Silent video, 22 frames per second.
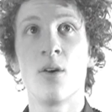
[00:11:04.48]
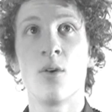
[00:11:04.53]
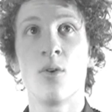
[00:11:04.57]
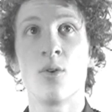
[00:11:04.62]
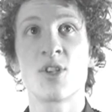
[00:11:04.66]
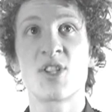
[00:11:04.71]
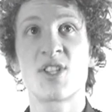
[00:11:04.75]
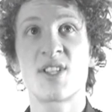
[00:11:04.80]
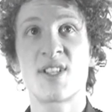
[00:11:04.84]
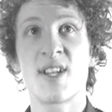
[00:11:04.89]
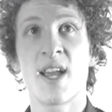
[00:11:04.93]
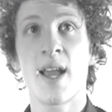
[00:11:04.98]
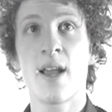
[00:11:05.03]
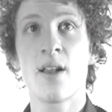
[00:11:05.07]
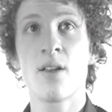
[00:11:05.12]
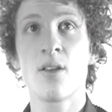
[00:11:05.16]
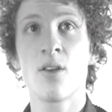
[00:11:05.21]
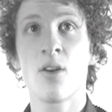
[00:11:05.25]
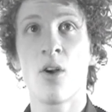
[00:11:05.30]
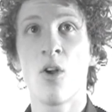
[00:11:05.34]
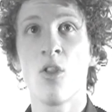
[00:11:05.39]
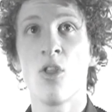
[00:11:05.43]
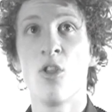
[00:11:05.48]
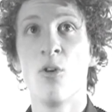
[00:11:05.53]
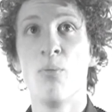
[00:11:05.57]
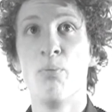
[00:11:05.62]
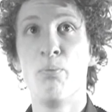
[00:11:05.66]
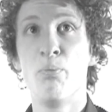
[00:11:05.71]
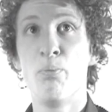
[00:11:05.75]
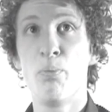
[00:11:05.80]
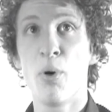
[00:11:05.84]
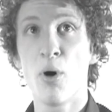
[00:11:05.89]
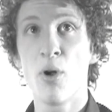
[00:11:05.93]
or stand on the
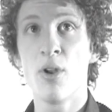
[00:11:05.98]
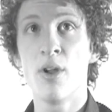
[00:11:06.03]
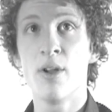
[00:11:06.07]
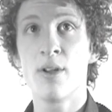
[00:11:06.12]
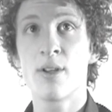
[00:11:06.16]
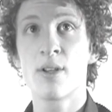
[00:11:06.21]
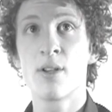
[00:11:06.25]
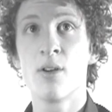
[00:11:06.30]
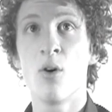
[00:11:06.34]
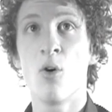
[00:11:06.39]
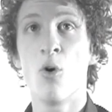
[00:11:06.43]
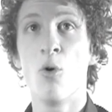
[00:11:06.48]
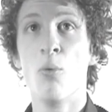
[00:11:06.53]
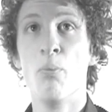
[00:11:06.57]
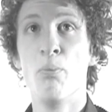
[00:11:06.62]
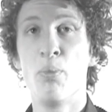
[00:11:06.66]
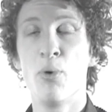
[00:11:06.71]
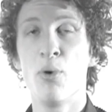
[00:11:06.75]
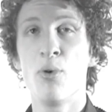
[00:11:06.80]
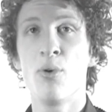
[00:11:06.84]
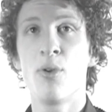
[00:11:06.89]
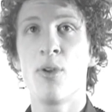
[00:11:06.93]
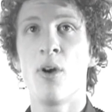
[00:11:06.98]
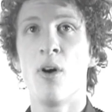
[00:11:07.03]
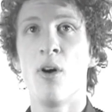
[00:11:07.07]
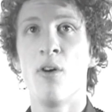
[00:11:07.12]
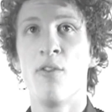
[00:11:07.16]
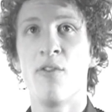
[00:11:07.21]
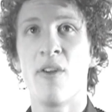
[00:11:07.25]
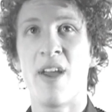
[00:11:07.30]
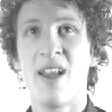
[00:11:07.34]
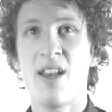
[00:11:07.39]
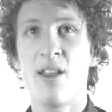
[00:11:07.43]
bonnet or boot
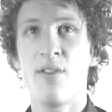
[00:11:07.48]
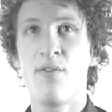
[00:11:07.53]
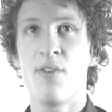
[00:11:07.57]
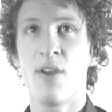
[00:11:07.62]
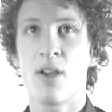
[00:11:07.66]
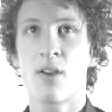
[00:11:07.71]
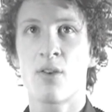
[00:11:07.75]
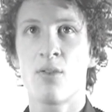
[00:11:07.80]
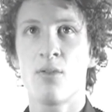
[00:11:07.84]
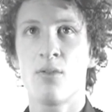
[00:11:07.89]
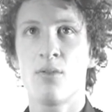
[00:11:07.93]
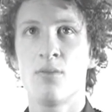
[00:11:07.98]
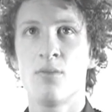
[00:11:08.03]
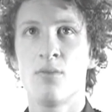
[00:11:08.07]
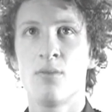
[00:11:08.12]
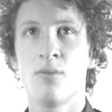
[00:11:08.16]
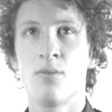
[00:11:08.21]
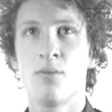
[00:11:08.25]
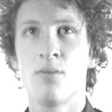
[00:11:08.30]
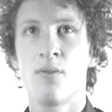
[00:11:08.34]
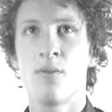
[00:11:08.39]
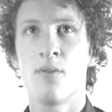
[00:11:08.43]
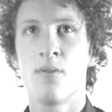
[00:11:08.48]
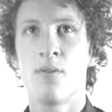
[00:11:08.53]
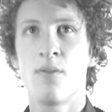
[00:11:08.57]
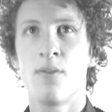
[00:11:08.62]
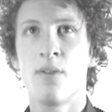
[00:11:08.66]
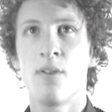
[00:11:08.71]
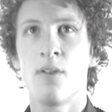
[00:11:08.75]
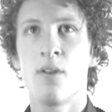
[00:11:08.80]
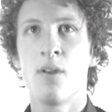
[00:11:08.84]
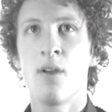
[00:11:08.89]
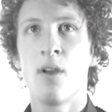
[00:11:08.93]
of any vehicle.
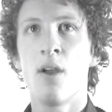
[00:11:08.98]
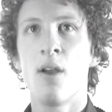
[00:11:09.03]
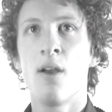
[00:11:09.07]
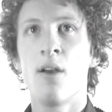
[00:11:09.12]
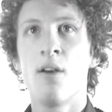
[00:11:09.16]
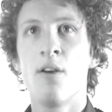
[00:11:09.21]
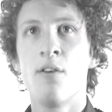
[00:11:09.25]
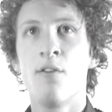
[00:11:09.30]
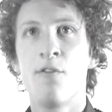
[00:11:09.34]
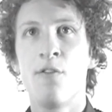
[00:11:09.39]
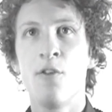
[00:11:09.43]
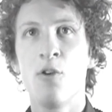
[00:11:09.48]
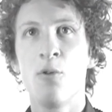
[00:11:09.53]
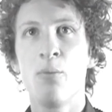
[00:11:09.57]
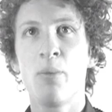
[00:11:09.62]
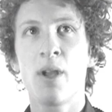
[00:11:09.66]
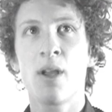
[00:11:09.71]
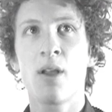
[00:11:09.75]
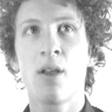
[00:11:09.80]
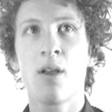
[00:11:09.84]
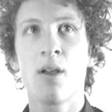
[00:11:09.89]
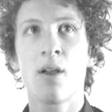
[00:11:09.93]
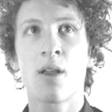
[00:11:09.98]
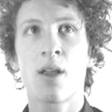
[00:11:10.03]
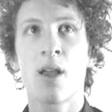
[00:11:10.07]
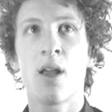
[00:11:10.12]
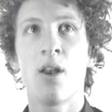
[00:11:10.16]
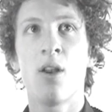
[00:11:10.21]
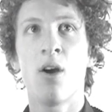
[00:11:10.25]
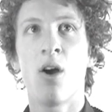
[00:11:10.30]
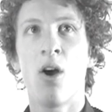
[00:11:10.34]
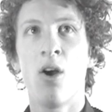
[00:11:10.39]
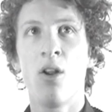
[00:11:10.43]
Filming
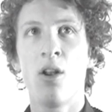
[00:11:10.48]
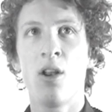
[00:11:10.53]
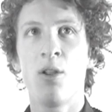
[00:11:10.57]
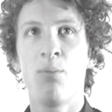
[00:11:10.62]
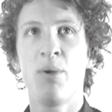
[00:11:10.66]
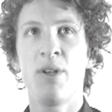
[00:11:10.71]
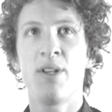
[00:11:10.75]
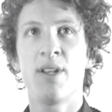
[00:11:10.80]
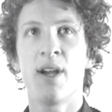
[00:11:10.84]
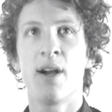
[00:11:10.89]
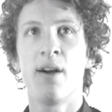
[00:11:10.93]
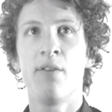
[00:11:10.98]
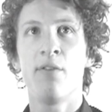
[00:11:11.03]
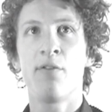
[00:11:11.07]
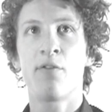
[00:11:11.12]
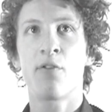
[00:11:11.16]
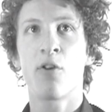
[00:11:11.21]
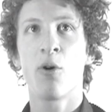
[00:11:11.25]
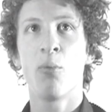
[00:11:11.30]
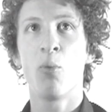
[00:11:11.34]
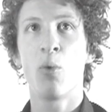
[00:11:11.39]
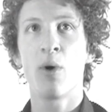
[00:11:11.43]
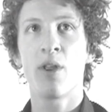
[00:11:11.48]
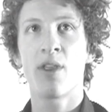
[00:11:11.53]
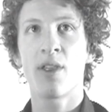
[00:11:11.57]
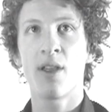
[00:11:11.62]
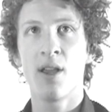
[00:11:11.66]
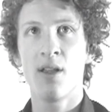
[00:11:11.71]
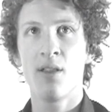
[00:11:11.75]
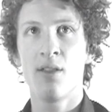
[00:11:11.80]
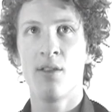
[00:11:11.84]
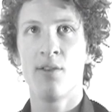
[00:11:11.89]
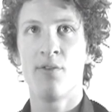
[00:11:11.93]
can only be done from
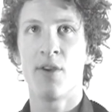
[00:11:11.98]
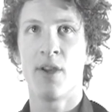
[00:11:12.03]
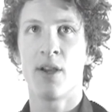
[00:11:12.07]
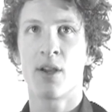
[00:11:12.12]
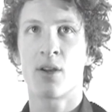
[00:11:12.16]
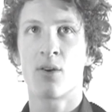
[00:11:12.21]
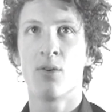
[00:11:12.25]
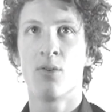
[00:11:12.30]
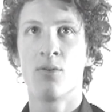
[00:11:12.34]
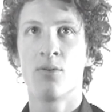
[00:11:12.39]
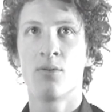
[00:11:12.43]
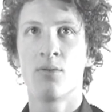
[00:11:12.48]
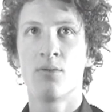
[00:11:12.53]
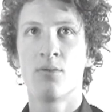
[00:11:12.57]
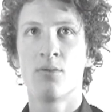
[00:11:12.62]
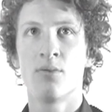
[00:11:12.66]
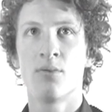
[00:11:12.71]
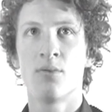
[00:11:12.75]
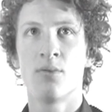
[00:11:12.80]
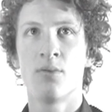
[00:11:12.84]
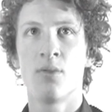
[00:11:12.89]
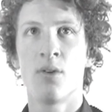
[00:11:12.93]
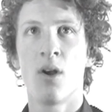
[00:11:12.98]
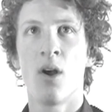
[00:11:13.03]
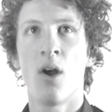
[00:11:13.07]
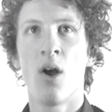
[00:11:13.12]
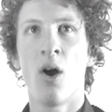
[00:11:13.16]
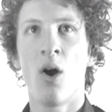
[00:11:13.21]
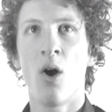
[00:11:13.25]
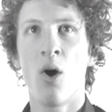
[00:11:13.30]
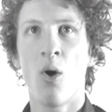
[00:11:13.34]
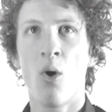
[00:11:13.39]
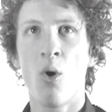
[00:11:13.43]
within the vehicle.
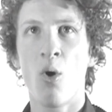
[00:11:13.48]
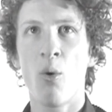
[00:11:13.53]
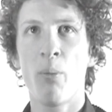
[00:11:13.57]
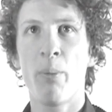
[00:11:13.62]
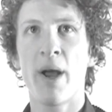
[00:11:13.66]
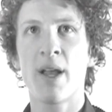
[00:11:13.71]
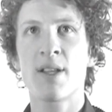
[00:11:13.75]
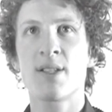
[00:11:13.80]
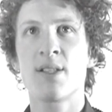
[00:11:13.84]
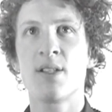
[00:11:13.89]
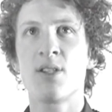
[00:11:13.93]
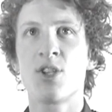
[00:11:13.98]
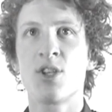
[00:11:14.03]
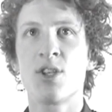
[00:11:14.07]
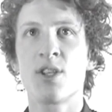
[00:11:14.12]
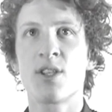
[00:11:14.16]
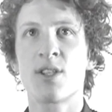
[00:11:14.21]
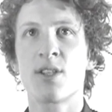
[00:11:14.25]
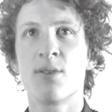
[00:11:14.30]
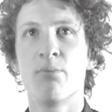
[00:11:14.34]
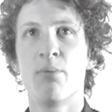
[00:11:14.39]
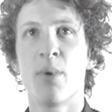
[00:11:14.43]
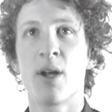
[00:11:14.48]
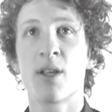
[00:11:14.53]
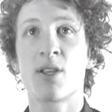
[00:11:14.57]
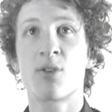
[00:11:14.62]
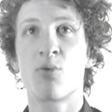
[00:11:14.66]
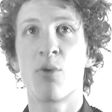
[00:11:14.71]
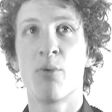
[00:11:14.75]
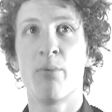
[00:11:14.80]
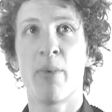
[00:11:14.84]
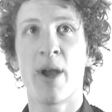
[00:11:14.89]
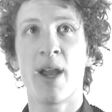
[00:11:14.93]
All passengers must
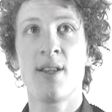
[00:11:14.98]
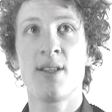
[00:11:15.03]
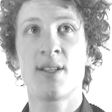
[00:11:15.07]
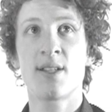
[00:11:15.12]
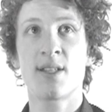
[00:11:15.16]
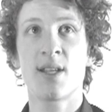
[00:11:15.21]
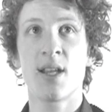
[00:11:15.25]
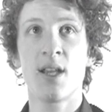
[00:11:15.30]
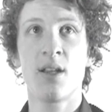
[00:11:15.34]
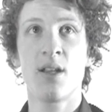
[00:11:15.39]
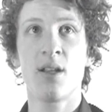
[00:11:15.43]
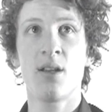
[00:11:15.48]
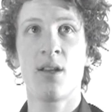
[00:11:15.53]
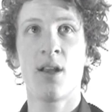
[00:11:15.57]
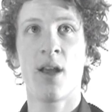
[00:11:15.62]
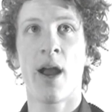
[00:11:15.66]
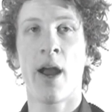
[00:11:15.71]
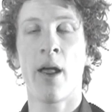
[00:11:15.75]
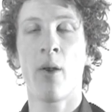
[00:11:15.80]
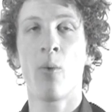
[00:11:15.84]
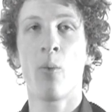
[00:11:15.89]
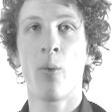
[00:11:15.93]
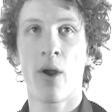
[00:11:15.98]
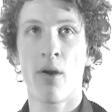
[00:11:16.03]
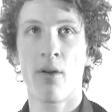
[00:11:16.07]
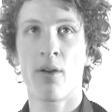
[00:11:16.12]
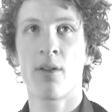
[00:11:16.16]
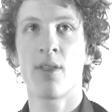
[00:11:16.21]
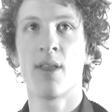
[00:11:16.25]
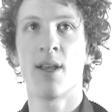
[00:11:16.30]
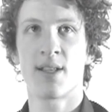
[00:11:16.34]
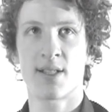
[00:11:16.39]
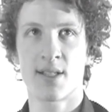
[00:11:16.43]
remain seated and
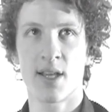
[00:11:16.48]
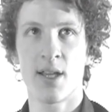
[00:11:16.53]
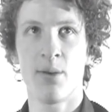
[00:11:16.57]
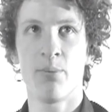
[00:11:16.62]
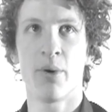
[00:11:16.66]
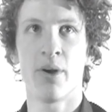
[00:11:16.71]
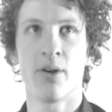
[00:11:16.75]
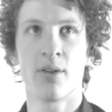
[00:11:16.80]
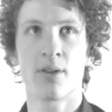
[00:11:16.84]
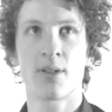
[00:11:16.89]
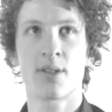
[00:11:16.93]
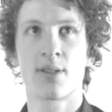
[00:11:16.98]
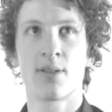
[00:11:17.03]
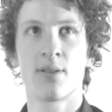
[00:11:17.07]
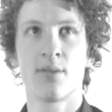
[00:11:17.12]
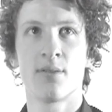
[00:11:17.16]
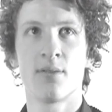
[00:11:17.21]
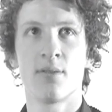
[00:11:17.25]
wearing their seatbelts.